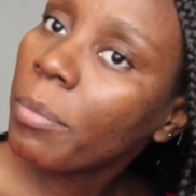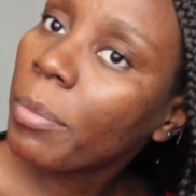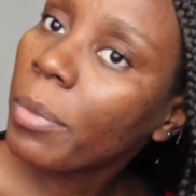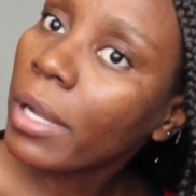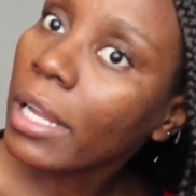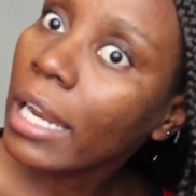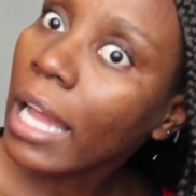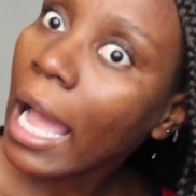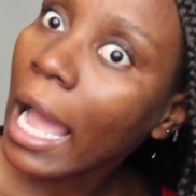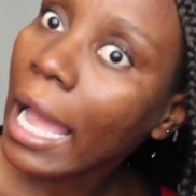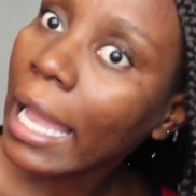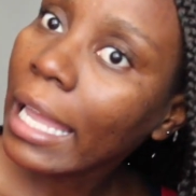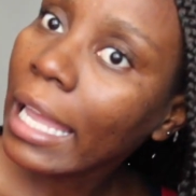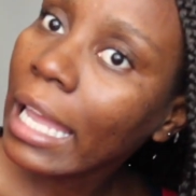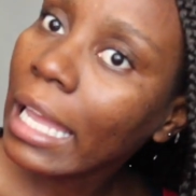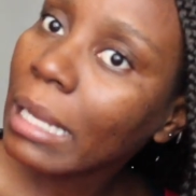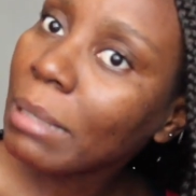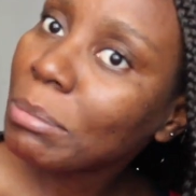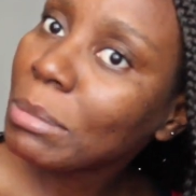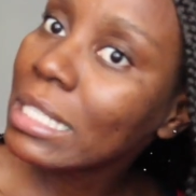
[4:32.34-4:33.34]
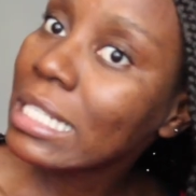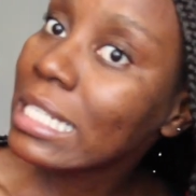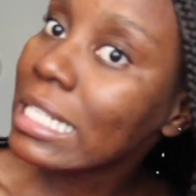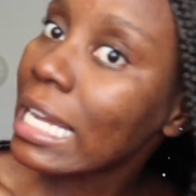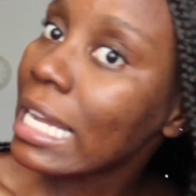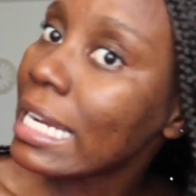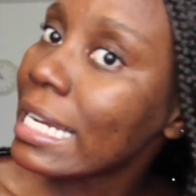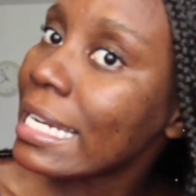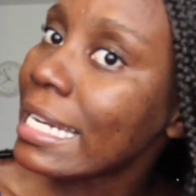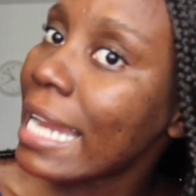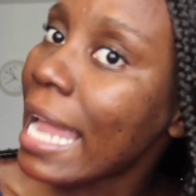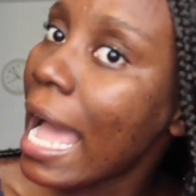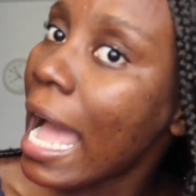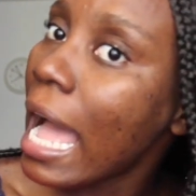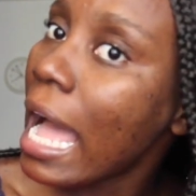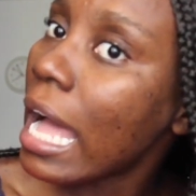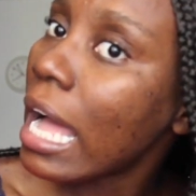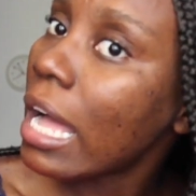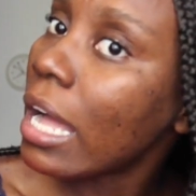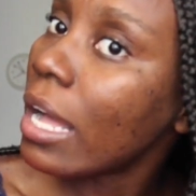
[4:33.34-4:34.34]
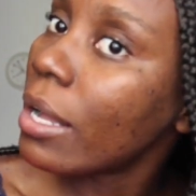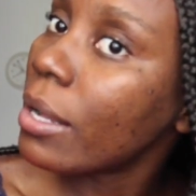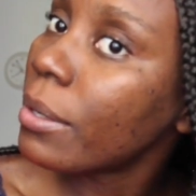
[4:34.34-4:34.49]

But I am done now.